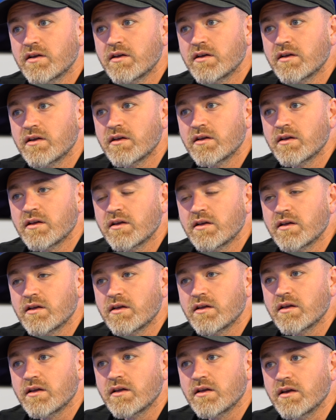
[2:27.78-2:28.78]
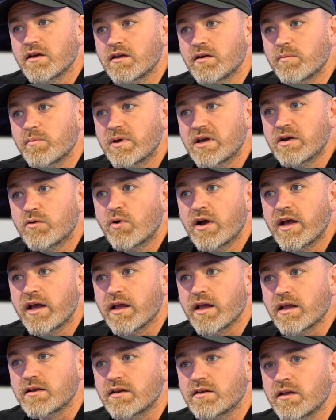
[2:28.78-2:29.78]
Yep. In a big way
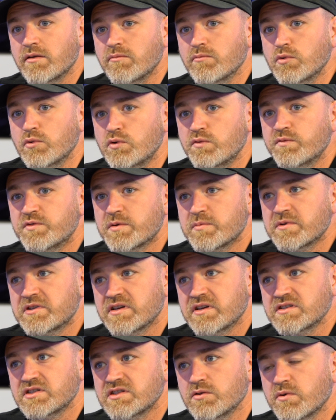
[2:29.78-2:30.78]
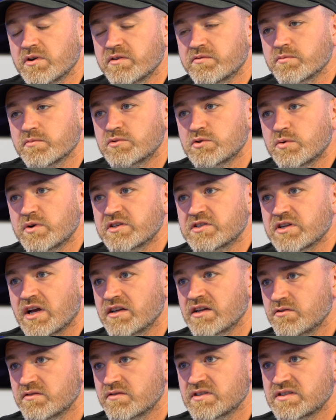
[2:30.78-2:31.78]
and and move some attention away from Twitch. I
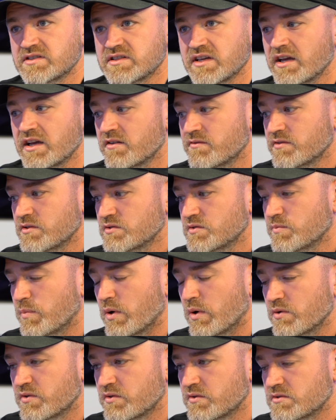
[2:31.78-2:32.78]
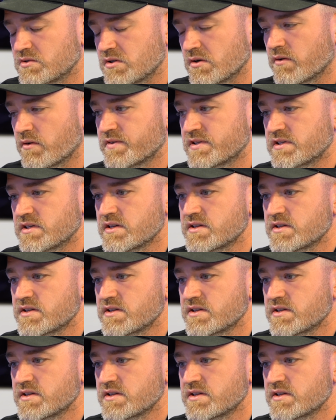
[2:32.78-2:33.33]
do have to say I've used both services